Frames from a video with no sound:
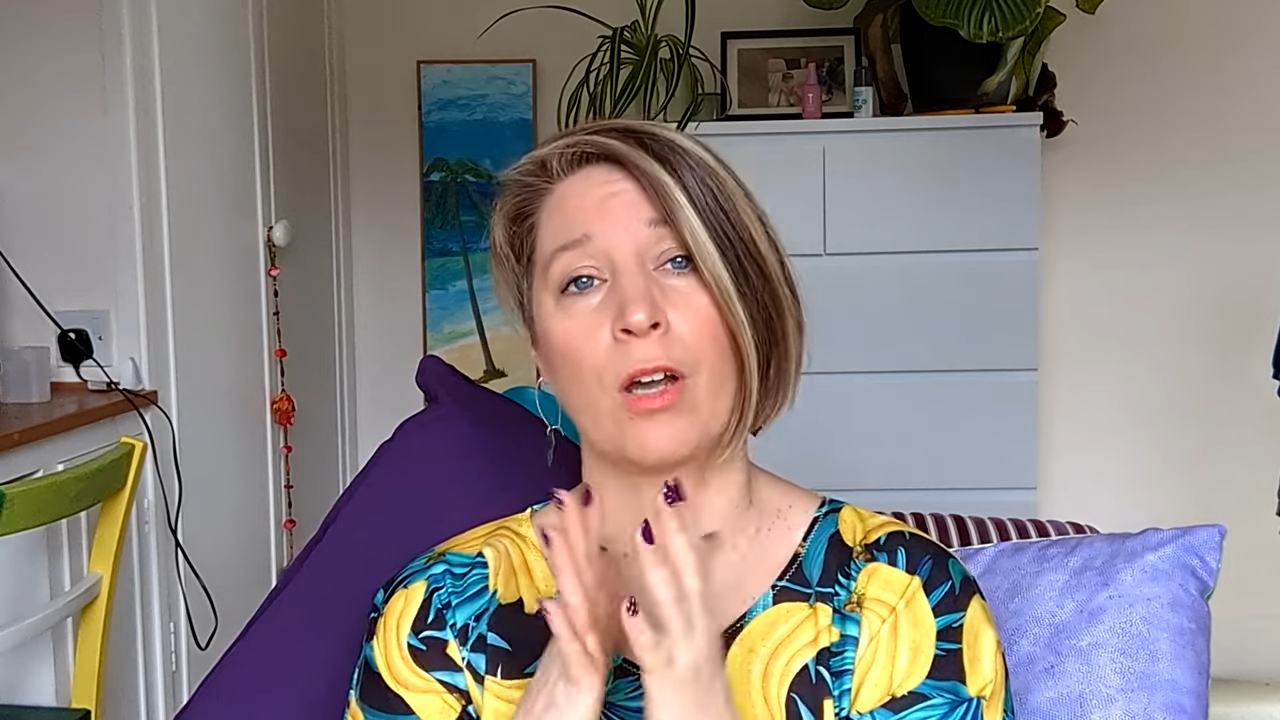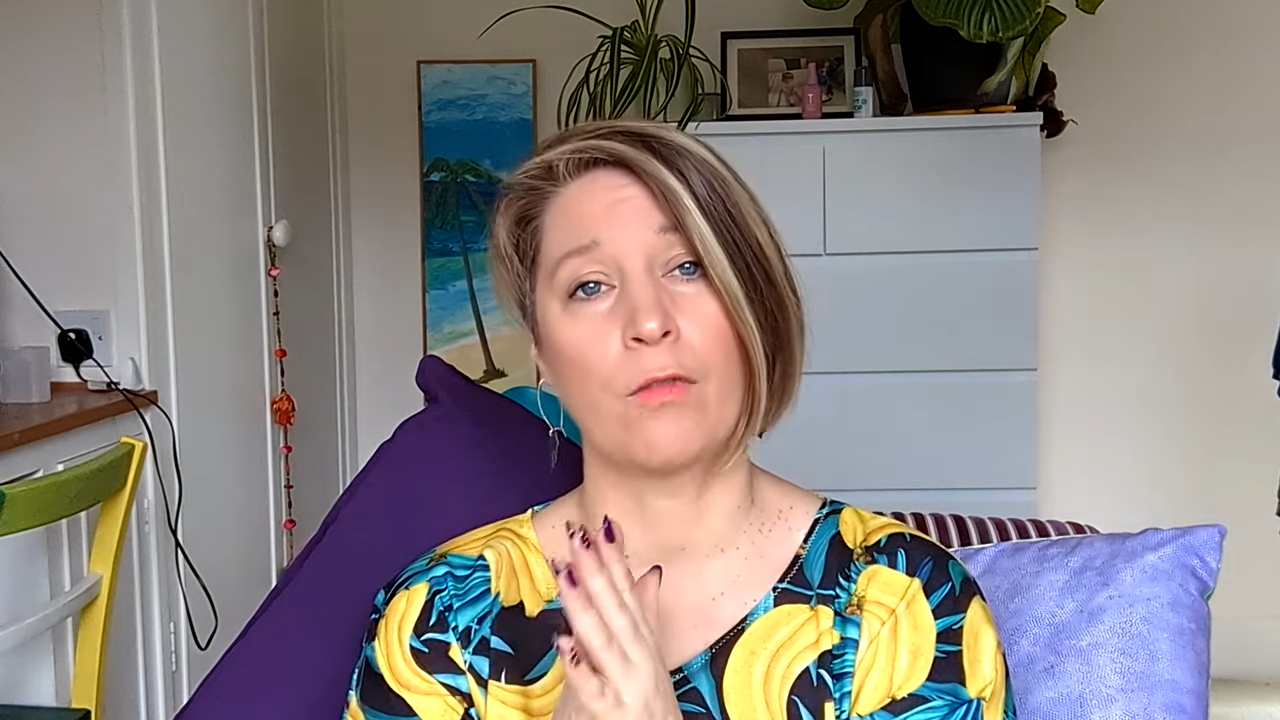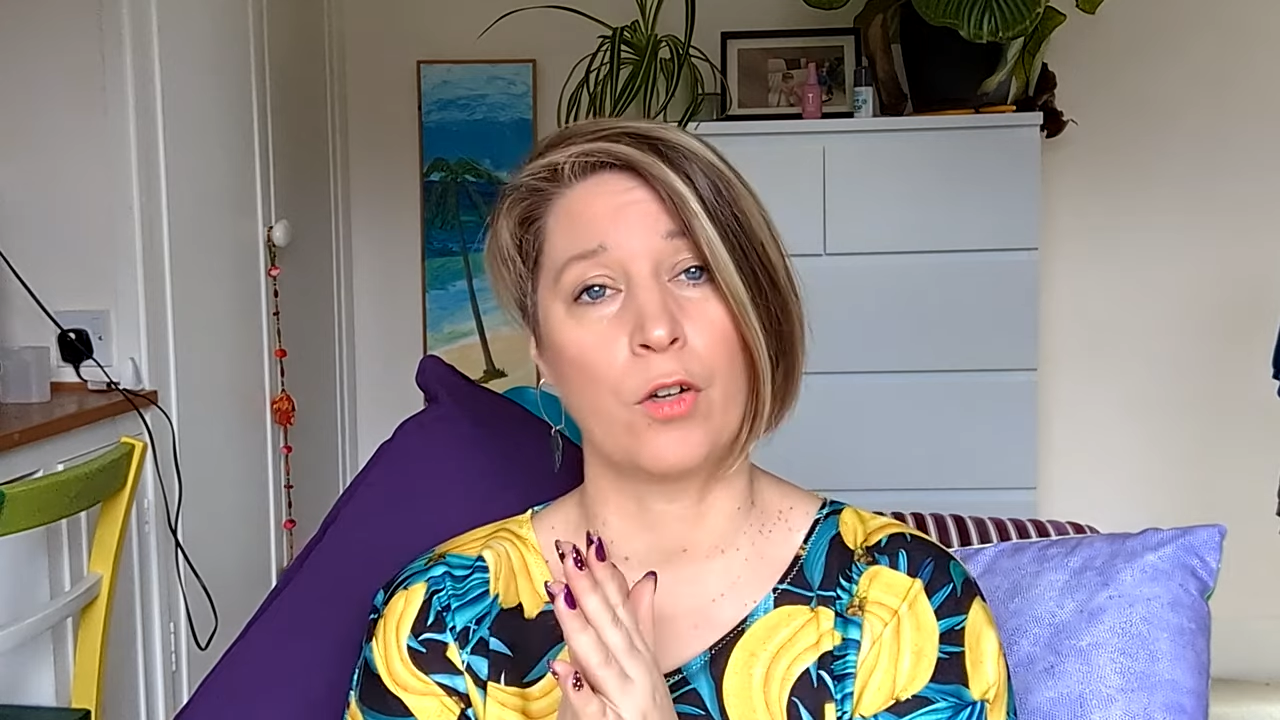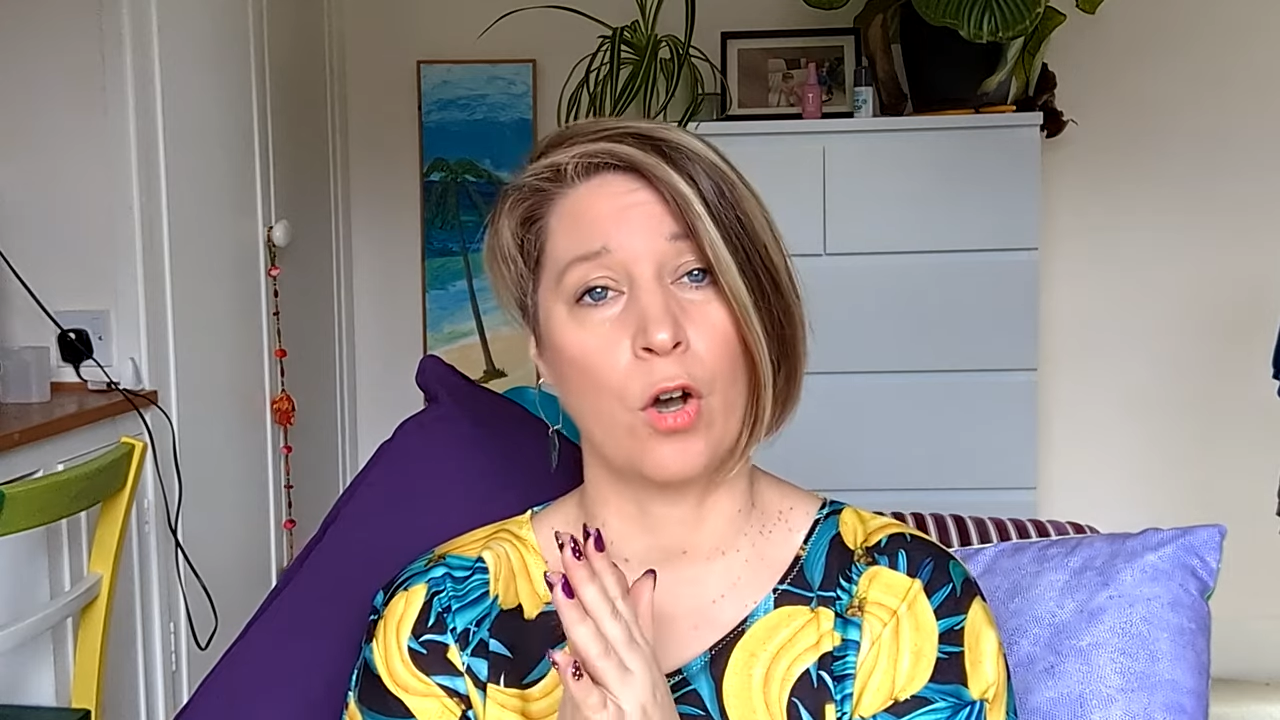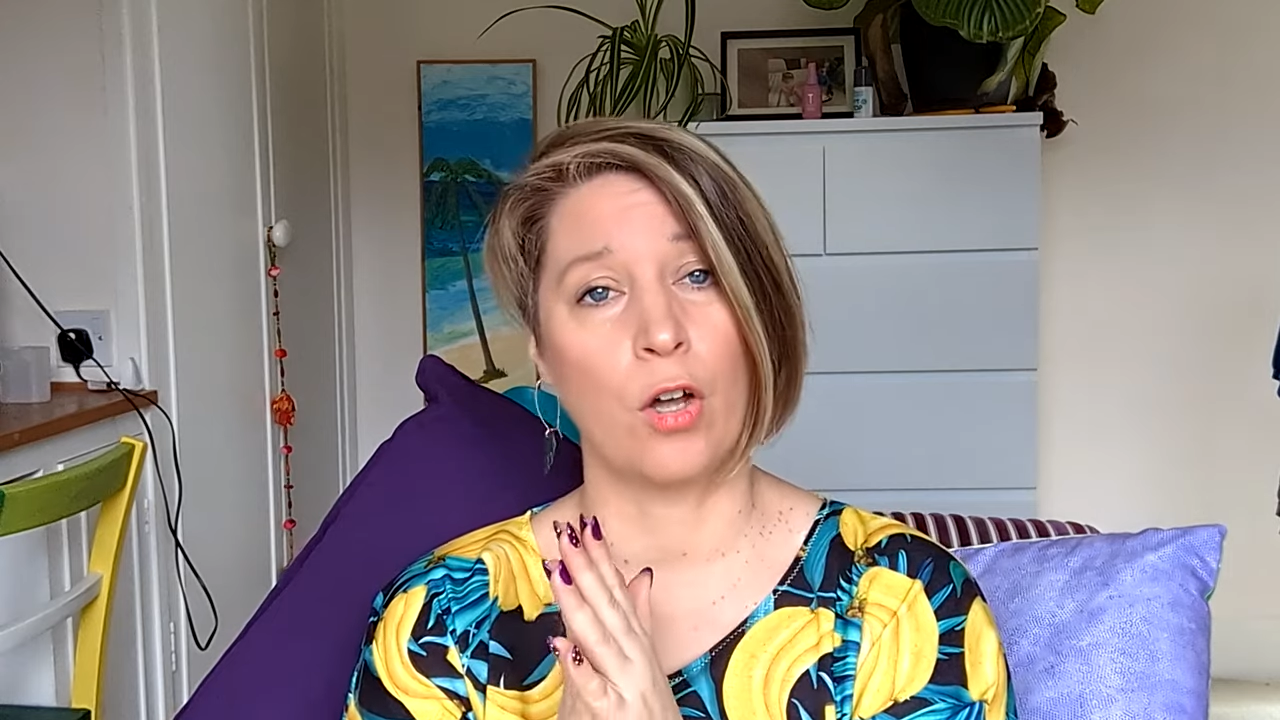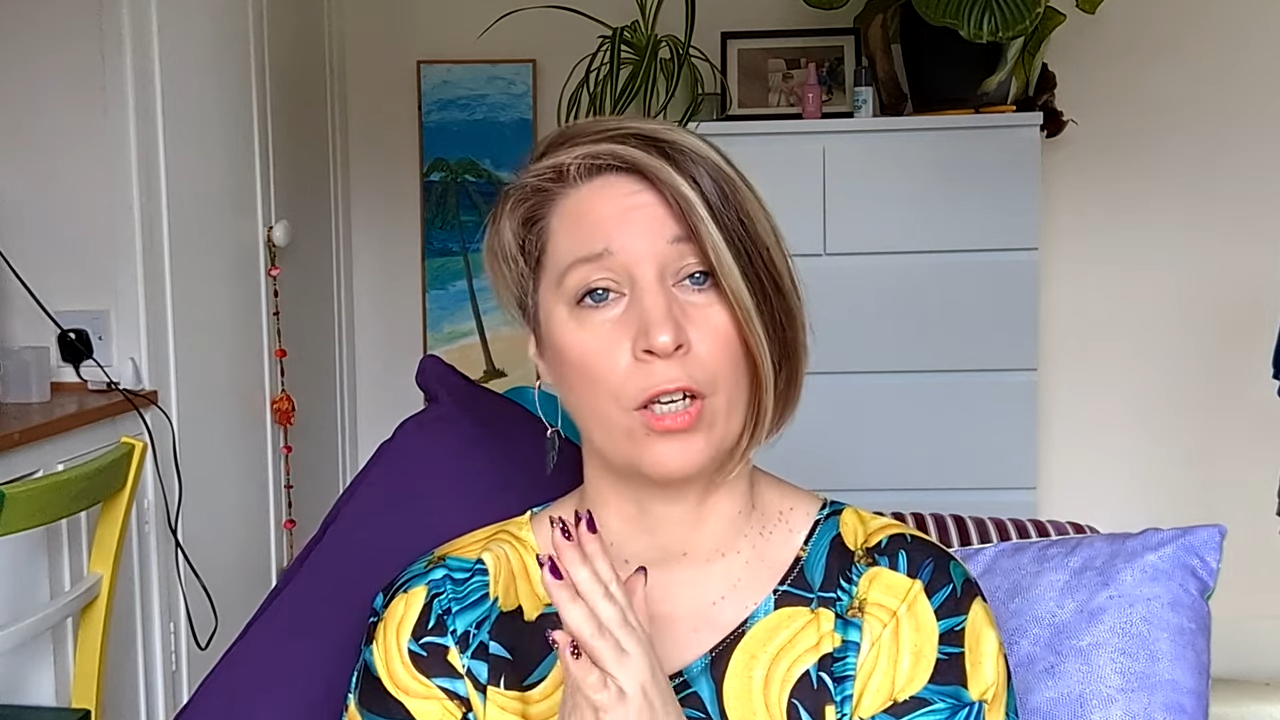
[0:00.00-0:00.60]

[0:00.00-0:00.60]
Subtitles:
I've got,